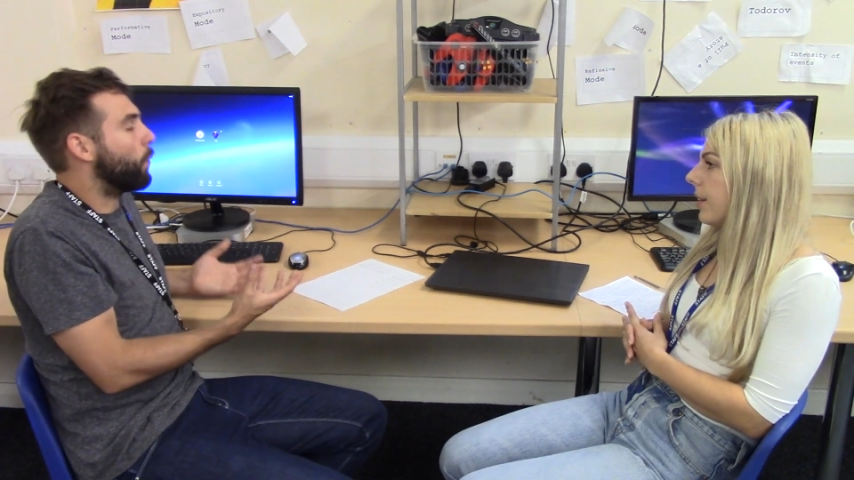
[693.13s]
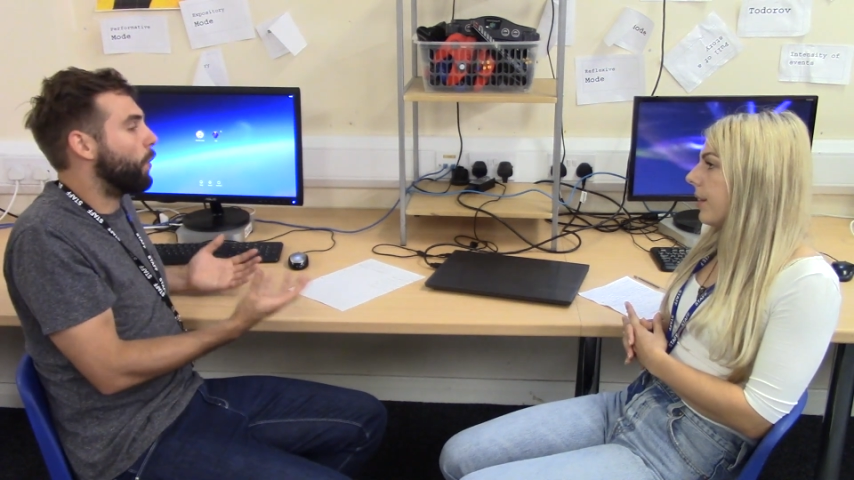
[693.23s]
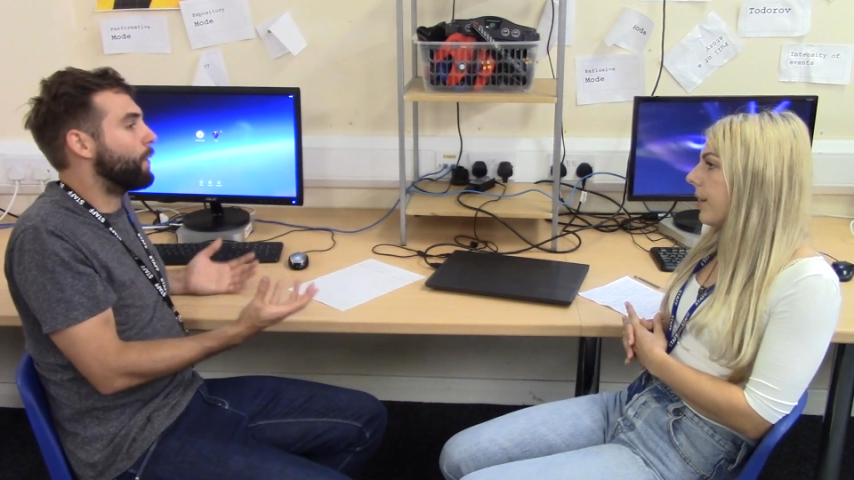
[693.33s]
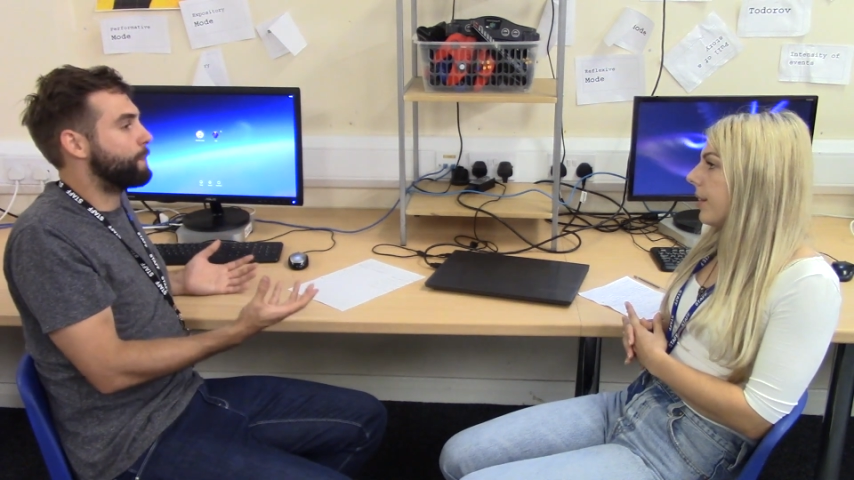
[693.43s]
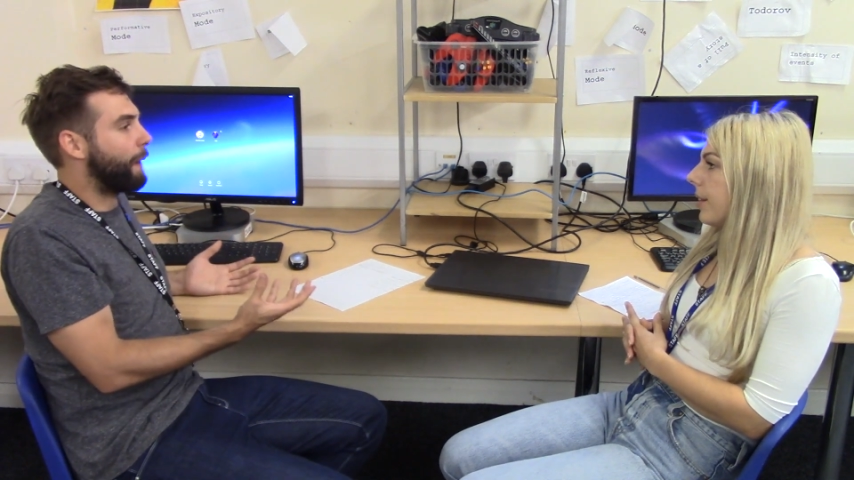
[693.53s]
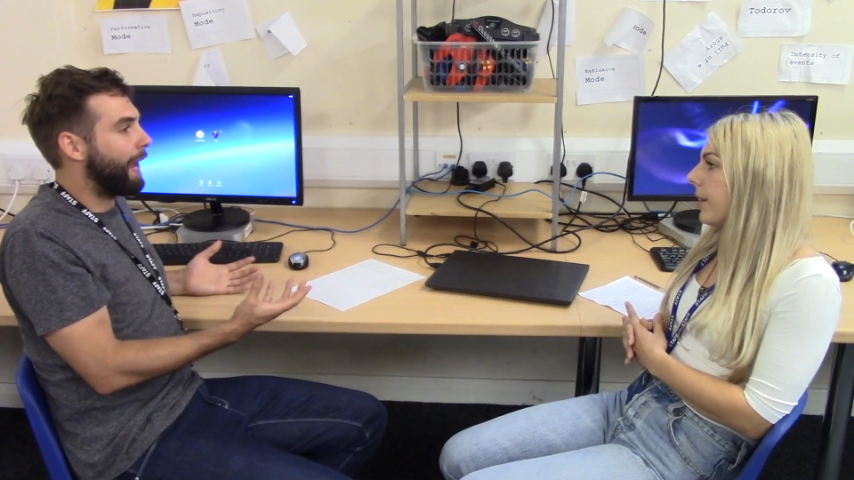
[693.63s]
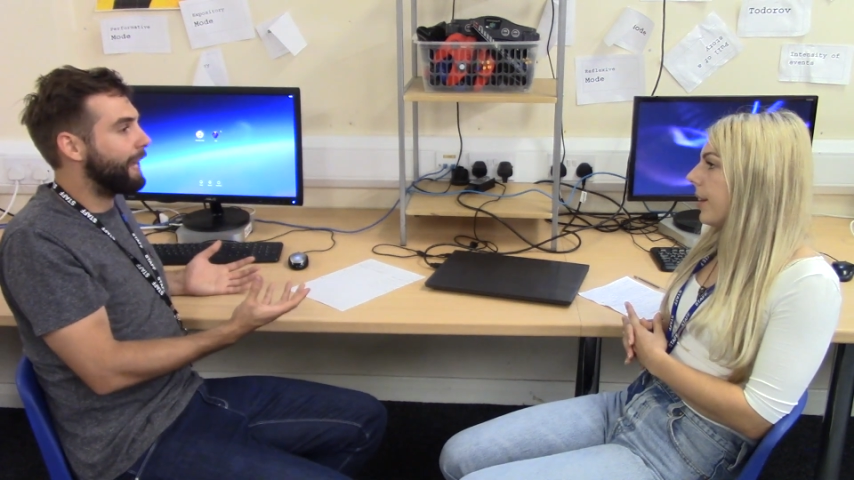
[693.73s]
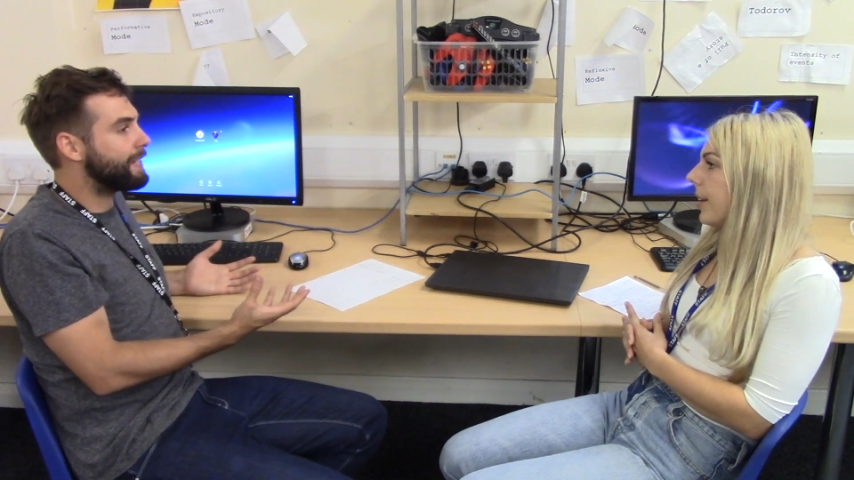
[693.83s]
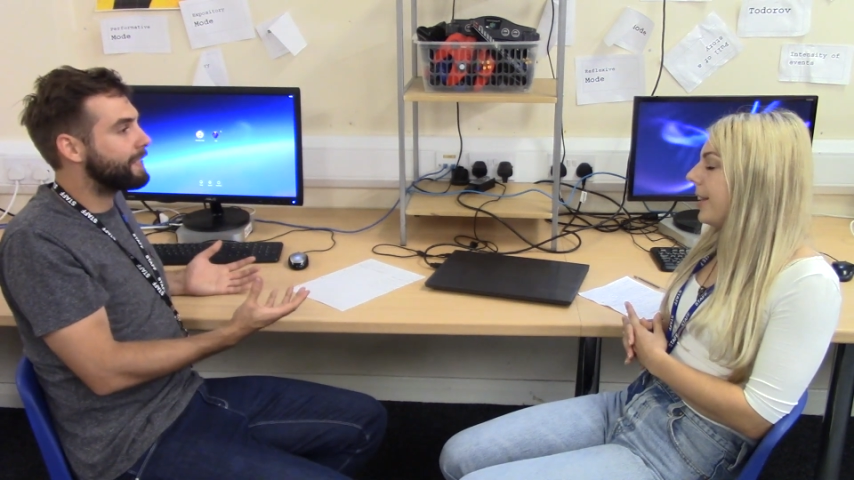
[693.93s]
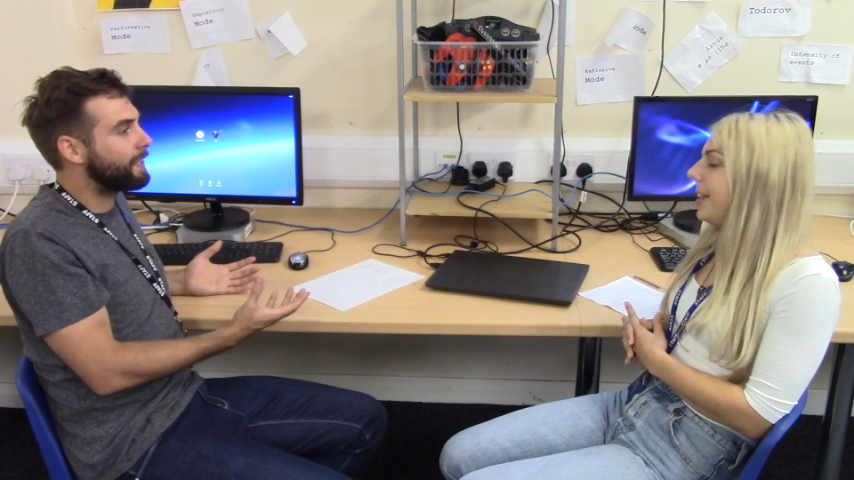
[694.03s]
war is
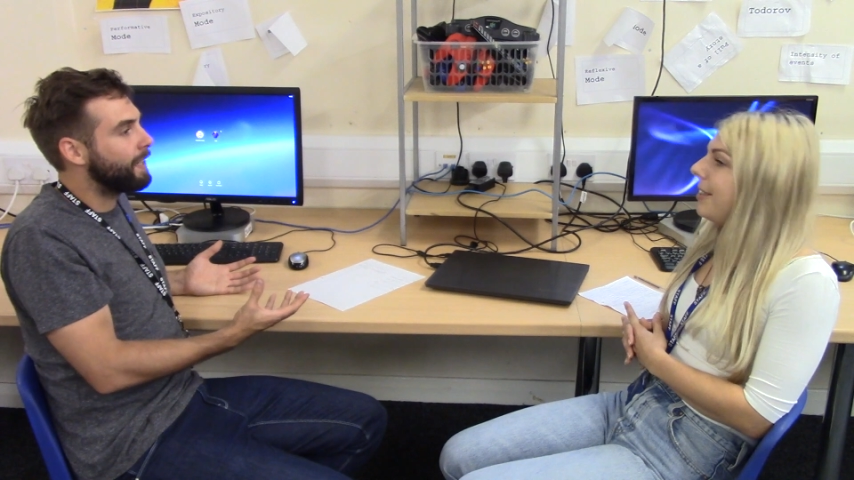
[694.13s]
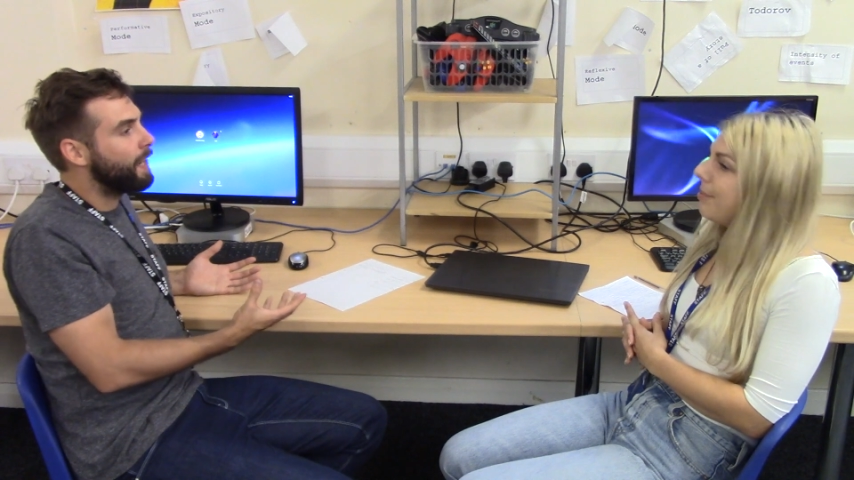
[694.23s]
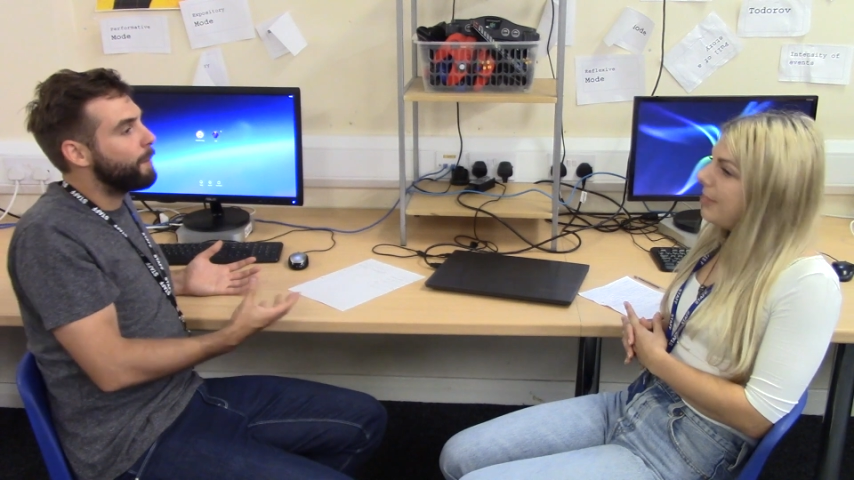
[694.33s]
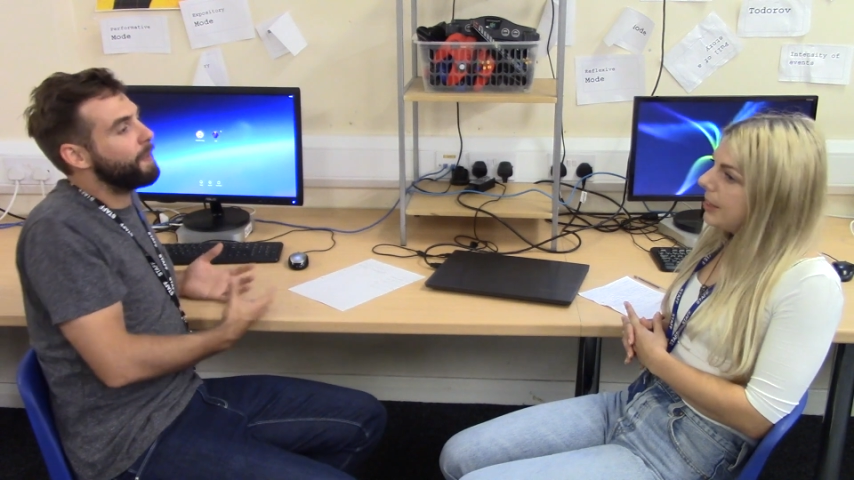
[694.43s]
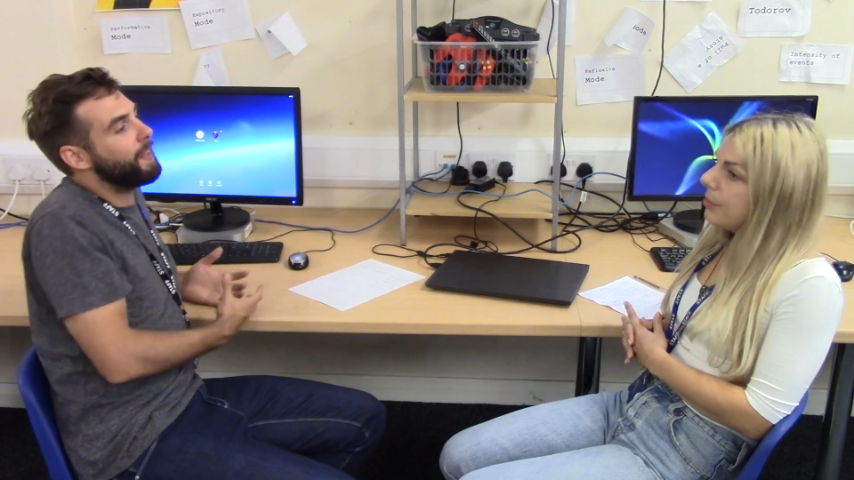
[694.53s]
bad, but